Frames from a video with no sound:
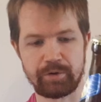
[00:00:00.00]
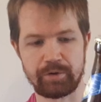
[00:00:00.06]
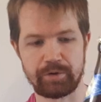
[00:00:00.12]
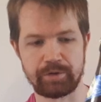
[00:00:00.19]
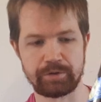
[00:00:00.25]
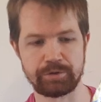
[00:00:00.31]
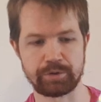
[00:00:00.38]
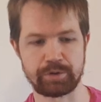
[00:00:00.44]

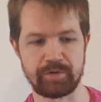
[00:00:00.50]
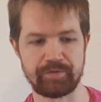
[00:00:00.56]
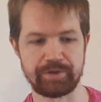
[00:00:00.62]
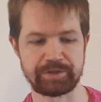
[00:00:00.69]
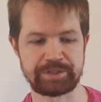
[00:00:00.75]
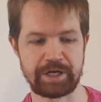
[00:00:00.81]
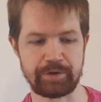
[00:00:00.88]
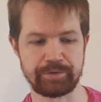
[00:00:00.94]
or look of
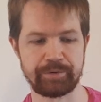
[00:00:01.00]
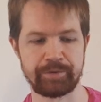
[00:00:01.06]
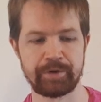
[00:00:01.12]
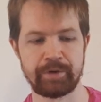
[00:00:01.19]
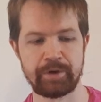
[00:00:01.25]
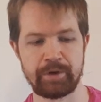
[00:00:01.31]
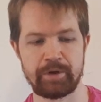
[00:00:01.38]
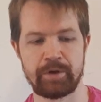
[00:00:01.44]
the town.
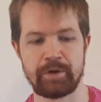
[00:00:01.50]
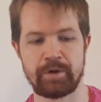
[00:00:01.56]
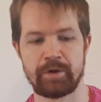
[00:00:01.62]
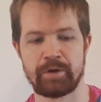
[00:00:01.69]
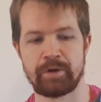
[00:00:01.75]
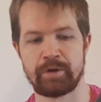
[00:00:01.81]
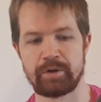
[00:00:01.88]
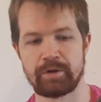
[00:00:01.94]

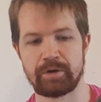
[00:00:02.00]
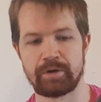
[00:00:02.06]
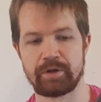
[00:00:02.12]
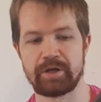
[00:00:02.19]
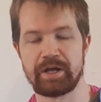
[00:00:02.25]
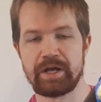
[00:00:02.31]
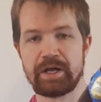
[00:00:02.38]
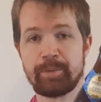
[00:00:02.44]

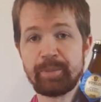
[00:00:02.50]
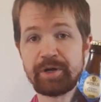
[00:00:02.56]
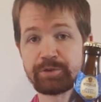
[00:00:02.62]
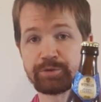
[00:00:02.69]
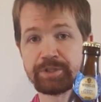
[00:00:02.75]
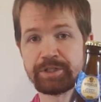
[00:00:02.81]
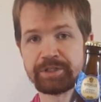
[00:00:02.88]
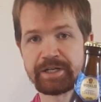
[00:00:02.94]

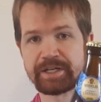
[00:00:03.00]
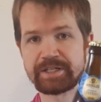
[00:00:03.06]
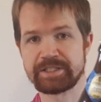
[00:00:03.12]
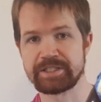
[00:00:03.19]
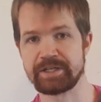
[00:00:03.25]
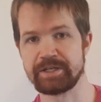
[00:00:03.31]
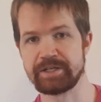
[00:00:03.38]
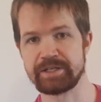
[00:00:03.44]
But really
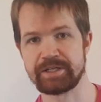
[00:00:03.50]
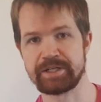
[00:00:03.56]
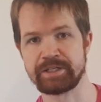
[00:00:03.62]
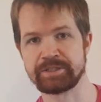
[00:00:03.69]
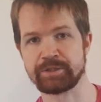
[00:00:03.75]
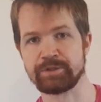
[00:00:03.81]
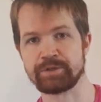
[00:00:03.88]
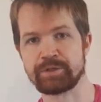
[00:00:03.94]
nice,
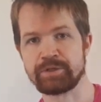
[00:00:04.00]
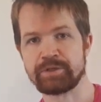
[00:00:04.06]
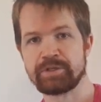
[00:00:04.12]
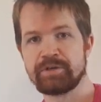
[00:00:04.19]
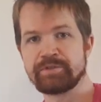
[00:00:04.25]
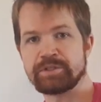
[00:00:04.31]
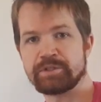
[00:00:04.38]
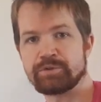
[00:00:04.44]
easy looking,
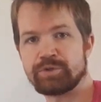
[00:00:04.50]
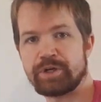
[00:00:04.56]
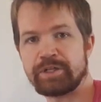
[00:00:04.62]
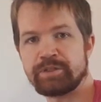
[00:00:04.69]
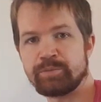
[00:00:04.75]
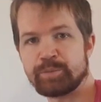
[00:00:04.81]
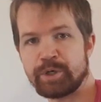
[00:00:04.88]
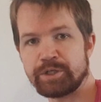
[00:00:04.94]
gives a
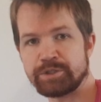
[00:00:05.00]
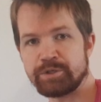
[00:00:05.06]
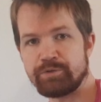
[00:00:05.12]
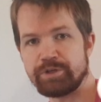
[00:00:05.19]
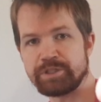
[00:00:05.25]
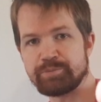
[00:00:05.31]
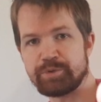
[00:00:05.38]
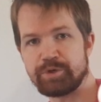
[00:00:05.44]
great impression,
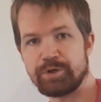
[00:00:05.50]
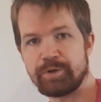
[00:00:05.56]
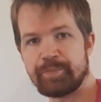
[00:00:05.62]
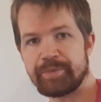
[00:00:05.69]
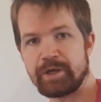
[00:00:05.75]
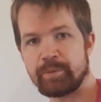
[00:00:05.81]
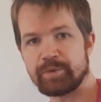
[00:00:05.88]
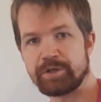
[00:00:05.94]
this brewery.
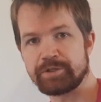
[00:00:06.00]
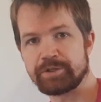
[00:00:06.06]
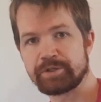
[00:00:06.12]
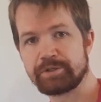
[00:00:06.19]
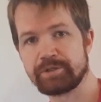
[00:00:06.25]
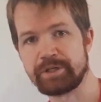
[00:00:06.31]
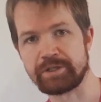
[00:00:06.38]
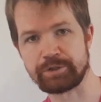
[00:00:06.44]
I'm
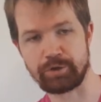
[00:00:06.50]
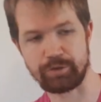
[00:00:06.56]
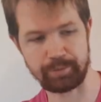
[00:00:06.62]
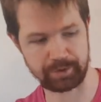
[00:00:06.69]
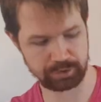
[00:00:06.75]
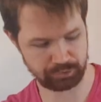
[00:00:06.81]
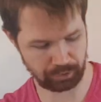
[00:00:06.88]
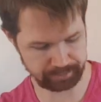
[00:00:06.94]
gonna link to the
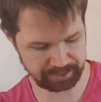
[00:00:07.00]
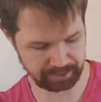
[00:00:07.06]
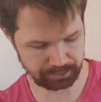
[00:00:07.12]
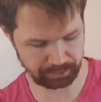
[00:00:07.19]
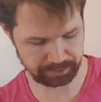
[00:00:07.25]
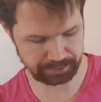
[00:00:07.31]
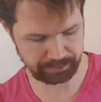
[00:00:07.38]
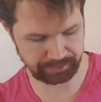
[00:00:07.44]
brewery's website
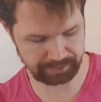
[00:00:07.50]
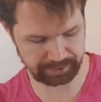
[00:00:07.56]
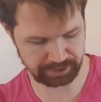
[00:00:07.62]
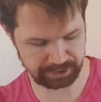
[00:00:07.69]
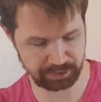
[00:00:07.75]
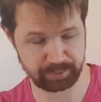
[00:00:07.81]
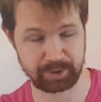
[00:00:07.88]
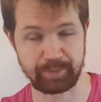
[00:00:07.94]
also in the
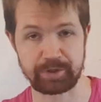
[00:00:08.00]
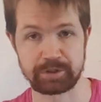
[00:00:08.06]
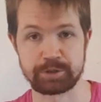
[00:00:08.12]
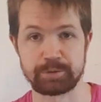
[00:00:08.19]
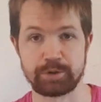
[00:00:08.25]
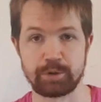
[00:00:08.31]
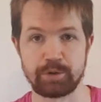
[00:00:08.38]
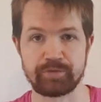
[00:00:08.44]
description box
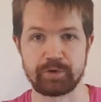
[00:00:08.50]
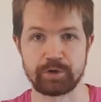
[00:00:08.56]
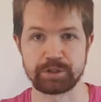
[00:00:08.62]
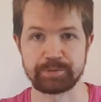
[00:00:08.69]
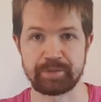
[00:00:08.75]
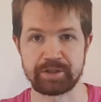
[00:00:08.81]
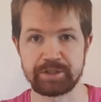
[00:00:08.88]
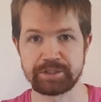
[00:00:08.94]
below, of
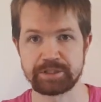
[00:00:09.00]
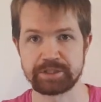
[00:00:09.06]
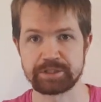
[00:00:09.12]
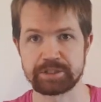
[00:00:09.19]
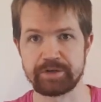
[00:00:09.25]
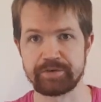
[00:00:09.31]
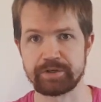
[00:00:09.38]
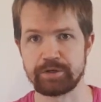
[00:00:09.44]
course, but this is
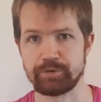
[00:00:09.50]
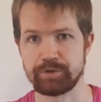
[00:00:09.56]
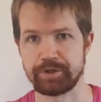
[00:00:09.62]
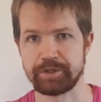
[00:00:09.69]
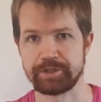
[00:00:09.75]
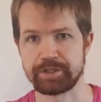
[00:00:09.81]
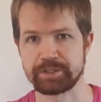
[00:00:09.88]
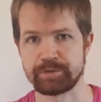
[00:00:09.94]
giving me a
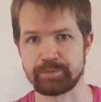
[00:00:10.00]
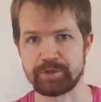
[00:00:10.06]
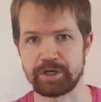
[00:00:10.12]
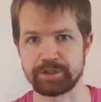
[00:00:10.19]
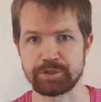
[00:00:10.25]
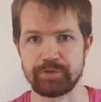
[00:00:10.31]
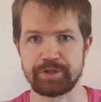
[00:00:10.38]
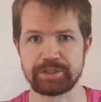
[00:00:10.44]
really nice
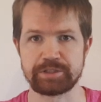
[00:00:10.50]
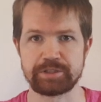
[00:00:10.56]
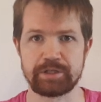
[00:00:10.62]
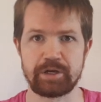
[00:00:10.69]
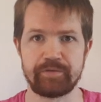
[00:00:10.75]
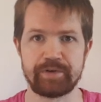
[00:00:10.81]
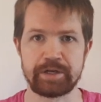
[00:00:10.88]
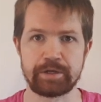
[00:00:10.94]
impression, this
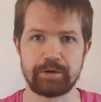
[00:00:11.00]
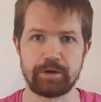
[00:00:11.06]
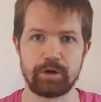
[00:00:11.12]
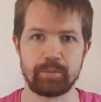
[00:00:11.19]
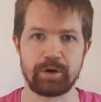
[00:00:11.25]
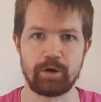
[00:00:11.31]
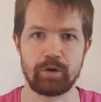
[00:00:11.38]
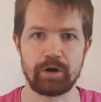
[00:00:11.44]

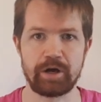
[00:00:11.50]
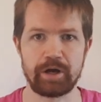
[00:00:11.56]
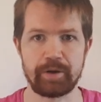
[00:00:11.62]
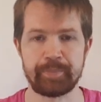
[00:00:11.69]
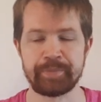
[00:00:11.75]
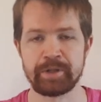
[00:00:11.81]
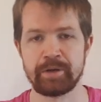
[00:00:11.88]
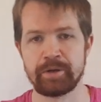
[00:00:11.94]
Winkler
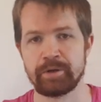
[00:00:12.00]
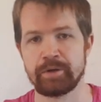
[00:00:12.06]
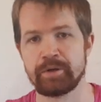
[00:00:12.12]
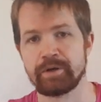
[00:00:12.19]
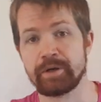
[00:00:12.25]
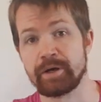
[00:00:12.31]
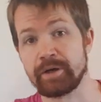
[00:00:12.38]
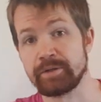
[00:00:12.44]
Brauerei.
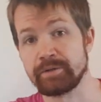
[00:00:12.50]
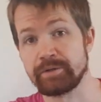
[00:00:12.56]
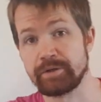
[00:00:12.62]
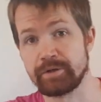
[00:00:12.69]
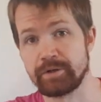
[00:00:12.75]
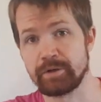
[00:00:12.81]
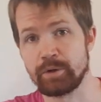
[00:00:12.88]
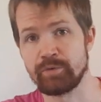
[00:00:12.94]
And
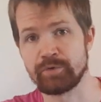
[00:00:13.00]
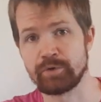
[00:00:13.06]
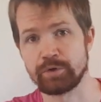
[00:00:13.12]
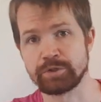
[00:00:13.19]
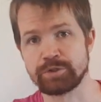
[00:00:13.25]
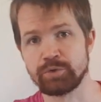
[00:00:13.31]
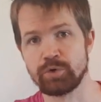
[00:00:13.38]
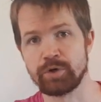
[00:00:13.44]
of
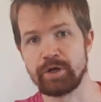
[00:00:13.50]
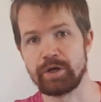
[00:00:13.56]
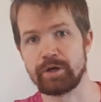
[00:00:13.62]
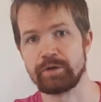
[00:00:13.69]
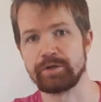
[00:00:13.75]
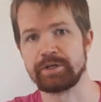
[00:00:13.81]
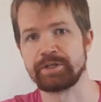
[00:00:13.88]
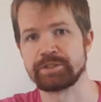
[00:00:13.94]
course,
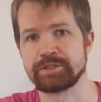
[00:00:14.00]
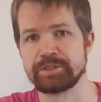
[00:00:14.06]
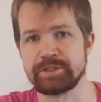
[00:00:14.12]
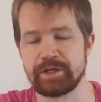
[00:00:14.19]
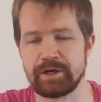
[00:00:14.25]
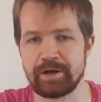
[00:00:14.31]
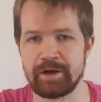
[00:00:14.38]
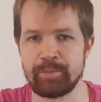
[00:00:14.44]
UrHell is
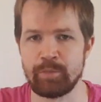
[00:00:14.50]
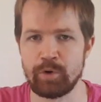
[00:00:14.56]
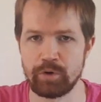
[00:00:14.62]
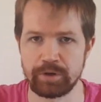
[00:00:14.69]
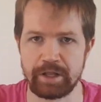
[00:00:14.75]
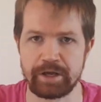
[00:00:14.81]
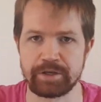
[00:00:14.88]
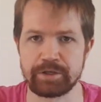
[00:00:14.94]

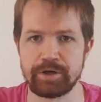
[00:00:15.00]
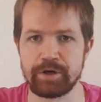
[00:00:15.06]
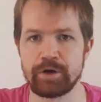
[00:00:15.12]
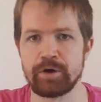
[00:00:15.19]
more like